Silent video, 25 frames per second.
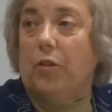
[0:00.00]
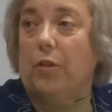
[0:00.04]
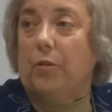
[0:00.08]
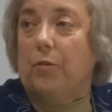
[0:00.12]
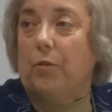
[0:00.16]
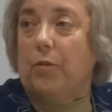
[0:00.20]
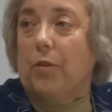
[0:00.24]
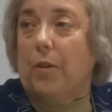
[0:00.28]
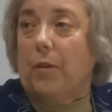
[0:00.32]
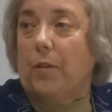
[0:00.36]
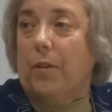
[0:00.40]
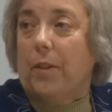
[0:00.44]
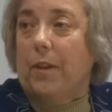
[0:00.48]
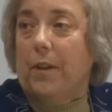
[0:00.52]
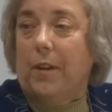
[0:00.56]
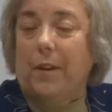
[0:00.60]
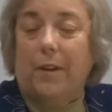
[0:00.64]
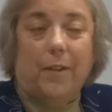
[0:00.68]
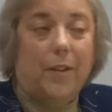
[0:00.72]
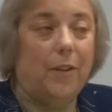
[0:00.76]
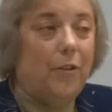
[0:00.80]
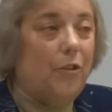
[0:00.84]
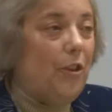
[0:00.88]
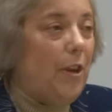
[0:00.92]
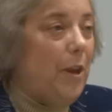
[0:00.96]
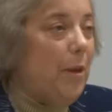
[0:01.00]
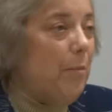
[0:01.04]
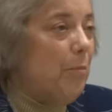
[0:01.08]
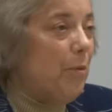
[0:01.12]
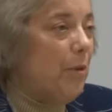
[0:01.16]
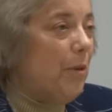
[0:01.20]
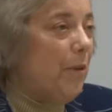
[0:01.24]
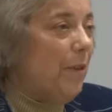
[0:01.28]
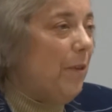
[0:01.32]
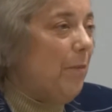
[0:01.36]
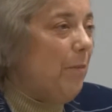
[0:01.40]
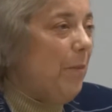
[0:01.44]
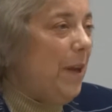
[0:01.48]
for the chamber
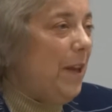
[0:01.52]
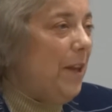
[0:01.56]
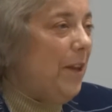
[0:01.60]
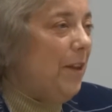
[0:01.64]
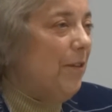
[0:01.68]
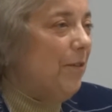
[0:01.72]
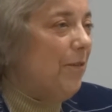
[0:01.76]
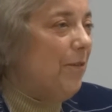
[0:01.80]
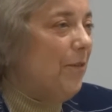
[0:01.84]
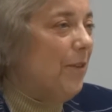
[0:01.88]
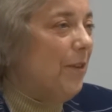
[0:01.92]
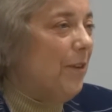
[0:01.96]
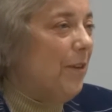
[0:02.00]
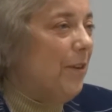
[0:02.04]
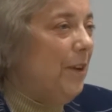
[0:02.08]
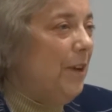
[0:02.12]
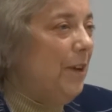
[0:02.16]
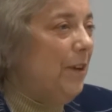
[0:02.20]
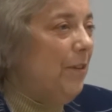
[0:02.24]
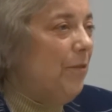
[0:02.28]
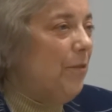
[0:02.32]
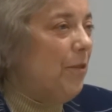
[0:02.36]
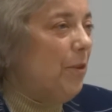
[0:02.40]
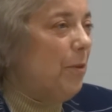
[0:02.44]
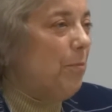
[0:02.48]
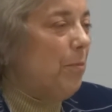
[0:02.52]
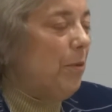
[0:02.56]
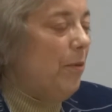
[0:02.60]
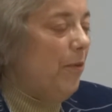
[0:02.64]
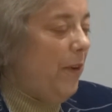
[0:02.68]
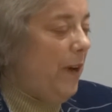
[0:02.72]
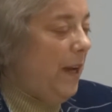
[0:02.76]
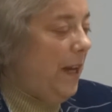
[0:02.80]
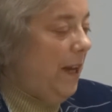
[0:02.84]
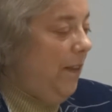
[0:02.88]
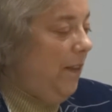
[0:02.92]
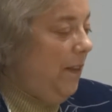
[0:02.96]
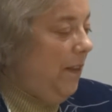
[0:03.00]
and the media for
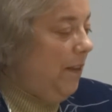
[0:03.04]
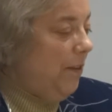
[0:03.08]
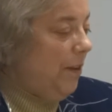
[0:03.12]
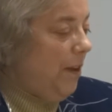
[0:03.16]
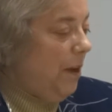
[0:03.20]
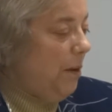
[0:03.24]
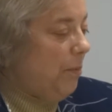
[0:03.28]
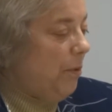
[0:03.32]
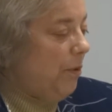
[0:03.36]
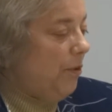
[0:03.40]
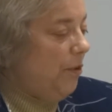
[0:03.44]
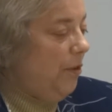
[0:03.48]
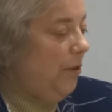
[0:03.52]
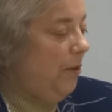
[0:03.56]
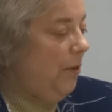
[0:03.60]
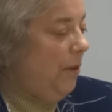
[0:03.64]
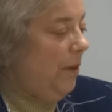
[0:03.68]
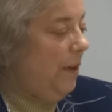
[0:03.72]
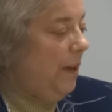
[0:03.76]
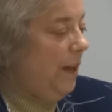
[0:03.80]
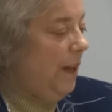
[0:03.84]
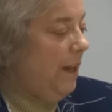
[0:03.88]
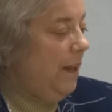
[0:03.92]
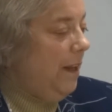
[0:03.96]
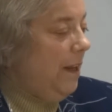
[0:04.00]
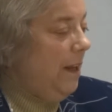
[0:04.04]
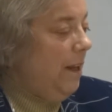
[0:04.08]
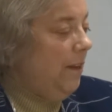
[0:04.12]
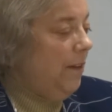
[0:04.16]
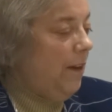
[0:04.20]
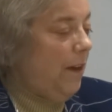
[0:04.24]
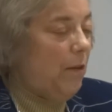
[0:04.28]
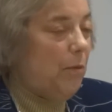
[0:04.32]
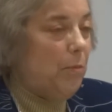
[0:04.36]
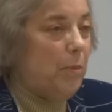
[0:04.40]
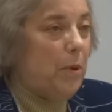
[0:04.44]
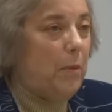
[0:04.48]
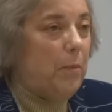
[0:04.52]
providing this opportunity to
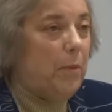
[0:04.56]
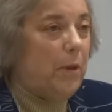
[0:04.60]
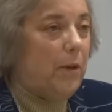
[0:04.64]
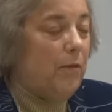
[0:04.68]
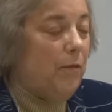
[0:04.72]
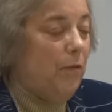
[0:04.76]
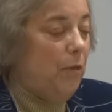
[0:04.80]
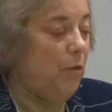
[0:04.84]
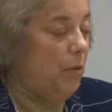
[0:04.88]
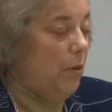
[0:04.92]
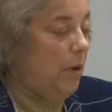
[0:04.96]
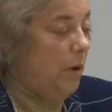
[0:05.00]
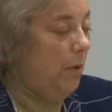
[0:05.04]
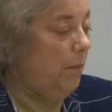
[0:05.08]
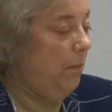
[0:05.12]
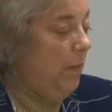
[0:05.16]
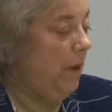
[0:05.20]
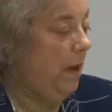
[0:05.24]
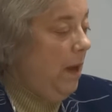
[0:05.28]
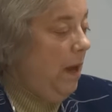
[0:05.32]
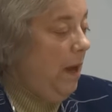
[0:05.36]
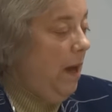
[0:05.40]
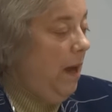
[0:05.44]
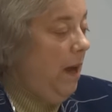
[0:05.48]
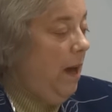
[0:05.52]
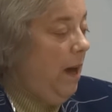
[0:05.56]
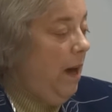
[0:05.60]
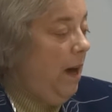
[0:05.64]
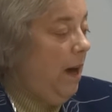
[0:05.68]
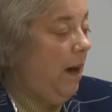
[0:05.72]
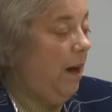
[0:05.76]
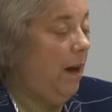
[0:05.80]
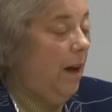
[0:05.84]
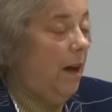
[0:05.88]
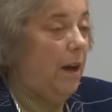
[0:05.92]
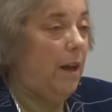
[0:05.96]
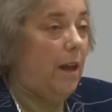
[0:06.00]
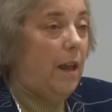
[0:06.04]
have a public forum.
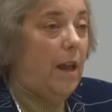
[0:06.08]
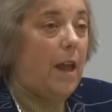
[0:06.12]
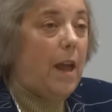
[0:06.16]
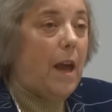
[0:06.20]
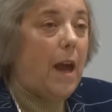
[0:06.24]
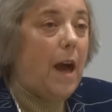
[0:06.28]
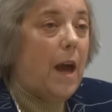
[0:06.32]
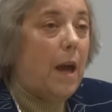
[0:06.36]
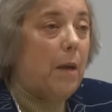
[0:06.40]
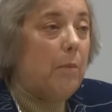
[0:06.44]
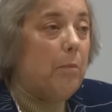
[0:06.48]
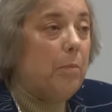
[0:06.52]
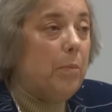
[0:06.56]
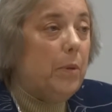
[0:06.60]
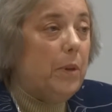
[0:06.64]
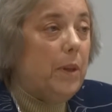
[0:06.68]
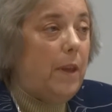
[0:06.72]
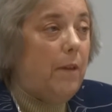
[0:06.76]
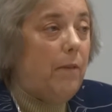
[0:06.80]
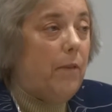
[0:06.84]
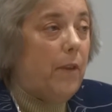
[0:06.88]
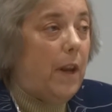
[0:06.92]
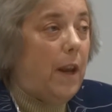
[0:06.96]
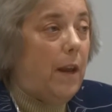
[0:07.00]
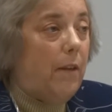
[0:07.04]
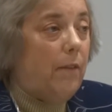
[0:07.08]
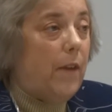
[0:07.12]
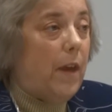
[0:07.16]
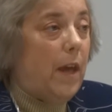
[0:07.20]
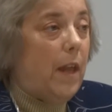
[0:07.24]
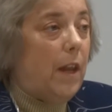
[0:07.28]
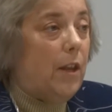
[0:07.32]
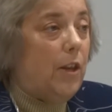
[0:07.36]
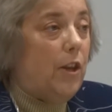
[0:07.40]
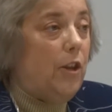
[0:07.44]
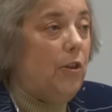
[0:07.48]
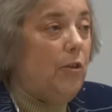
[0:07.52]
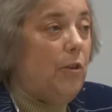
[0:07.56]
I believe that I've got
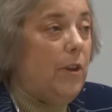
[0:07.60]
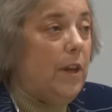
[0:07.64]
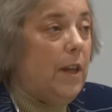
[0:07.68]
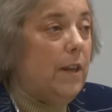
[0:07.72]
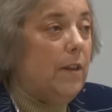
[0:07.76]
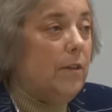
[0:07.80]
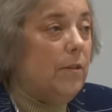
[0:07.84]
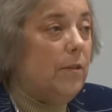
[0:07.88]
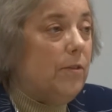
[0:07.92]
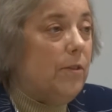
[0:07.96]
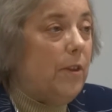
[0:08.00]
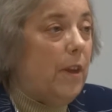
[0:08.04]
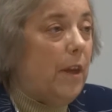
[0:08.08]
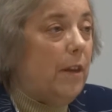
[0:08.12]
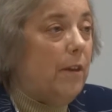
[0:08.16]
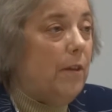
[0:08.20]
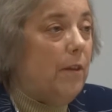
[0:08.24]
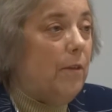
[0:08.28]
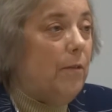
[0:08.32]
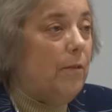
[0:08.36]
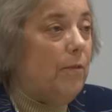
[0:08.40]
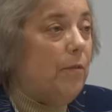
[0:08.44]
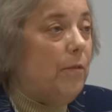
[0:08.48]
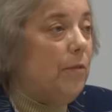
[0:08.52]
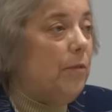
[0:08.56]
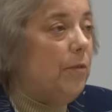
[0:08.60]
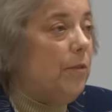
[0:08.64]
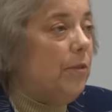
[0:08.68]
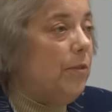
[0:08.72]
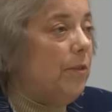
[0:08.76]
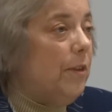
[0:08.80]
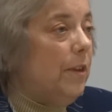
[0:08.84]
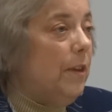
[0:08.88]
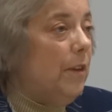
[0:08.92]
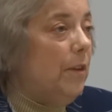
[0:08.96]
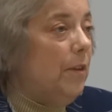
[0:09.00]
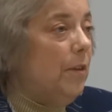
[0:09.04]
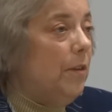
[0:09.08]
a unique set of
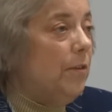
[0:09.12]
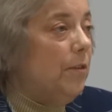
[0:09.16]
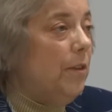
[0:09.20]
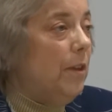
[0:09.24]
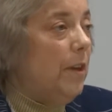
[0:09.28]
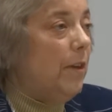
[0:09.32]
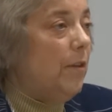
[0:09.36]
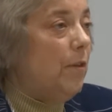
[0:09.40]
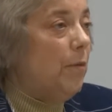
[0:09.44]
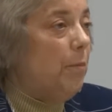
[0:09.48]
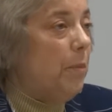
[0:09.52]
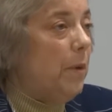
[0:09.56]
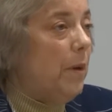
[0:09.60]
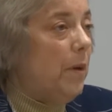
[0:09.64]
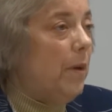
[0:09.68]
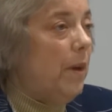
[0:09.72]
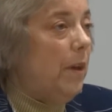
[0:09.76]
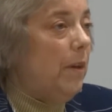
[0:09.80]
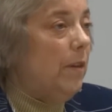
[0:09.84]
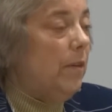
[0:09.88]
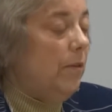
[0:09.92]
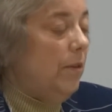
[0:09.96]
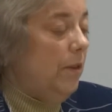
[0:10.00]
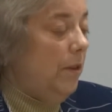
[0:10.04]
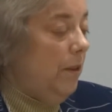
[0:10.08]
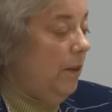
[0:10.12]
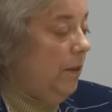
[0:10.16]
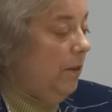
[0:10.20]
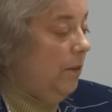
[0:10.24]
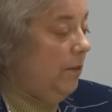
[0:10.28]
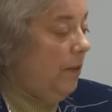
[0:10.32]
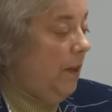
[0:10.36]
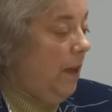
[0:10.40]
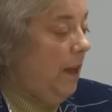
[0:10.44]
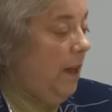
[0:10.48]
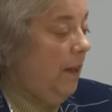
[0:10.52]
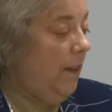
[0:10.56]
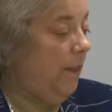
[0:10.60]
skills and experiences
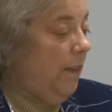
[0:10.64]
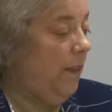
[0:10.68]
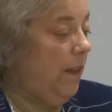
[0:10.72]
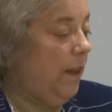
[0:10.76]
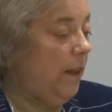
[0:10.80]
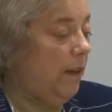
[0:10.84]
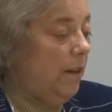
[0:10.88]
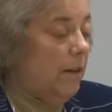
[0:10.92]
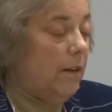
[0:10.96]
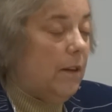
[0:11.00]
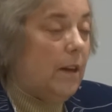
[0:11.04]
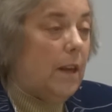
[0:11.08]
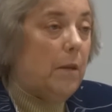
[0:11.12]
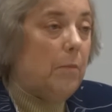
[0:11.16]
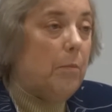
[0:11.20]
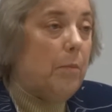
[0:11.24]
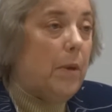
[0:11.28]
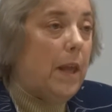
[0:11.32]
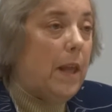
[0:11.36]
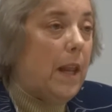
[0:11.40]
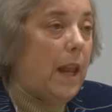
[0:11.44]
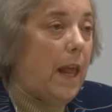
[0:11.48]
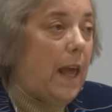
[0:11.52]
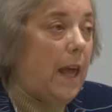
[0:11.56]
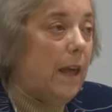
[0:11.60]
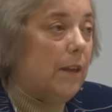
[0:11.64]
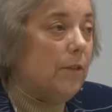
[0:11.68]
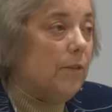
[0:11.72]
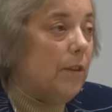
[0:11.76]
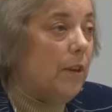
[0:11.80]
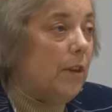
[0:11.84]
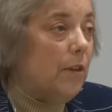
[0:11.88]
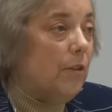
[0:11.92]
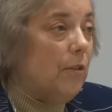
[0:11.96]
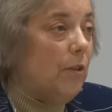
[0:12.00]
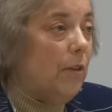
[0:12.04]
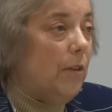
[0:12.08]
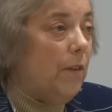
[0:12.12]
that can be an
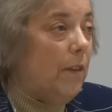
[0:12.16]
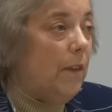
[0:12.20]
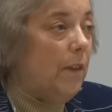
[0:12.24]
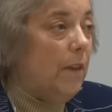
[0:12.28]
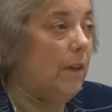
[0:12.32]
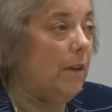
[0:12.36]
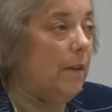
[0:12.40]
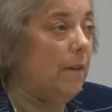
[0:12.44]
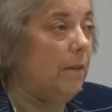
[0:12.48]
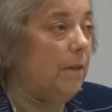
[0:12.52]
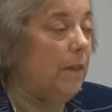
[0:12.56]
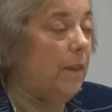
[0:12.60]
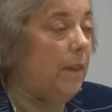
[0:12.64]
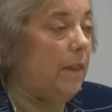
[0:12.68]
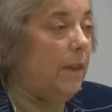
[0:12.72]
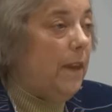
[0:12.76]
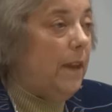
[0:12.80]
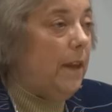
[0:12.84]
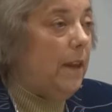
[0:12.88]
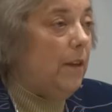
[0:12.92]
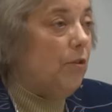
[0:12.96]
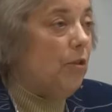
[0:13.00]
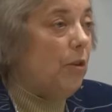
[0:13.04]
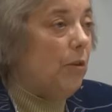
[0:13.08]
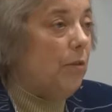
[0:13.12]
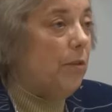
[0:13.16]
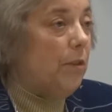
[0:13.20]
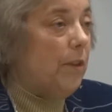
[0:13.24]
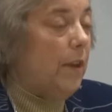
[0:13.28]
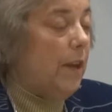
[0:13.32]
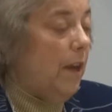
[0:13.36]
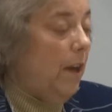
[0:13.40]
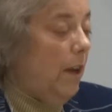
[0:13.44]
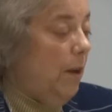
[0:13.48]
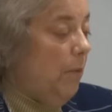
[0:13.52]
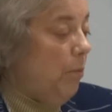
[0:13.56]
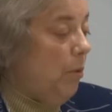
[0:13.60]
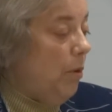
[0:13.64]
asset to the Jefferson
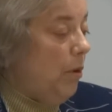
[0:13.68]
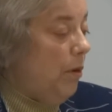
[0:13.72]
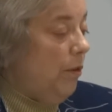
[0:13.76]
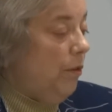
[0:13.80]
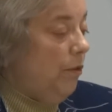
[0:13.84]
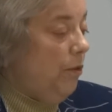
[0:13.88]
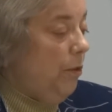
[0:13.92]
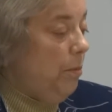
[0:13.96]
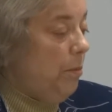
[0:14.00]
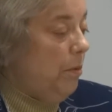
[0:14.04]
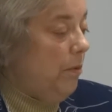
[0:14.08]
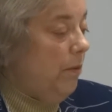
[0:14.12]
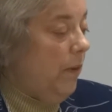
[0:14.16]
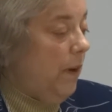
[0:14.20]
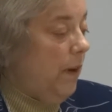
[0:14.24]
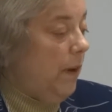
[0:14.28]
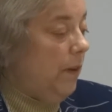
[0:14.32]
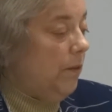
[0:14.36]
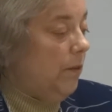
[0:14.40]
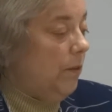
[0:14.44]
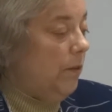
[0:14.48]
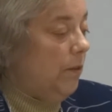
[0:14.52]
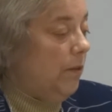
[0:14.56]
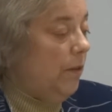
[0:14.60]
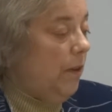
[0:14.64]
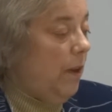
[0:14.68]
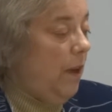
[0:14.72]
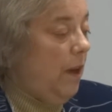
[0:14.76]
County Board of Supervisors.